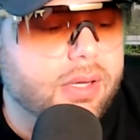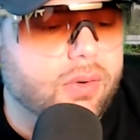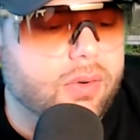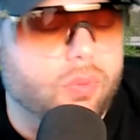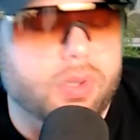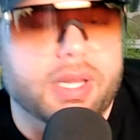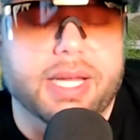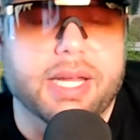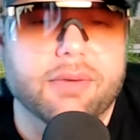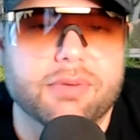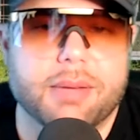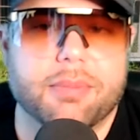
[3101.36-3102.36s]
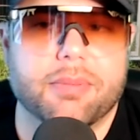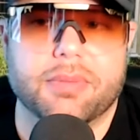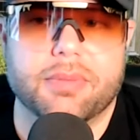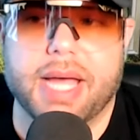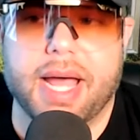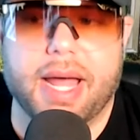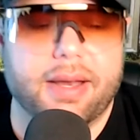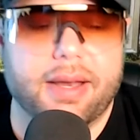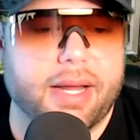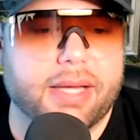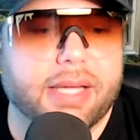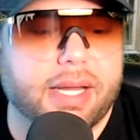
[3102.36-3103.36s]
where they give them that,
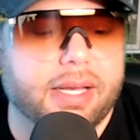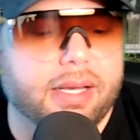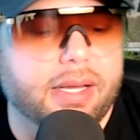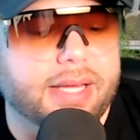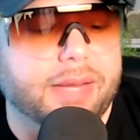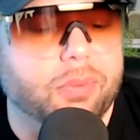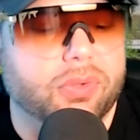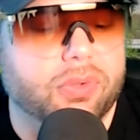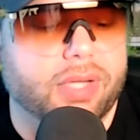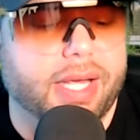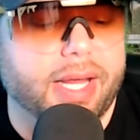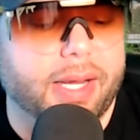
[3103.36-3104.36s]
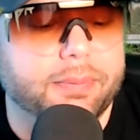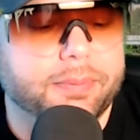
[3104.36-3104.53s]
and then they will say,